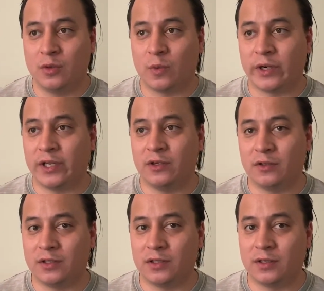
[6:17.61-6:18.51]
were
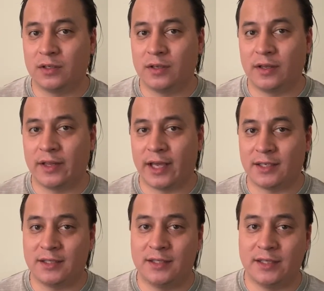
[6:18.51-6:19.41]
healed that
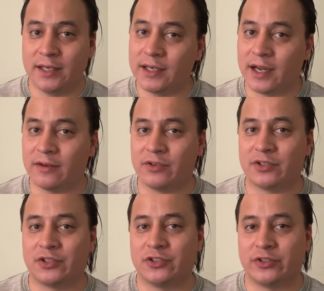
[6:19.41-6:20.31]
didn't have the
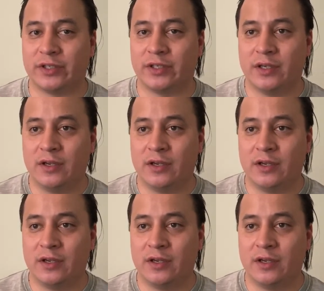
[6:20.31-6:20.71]
surgery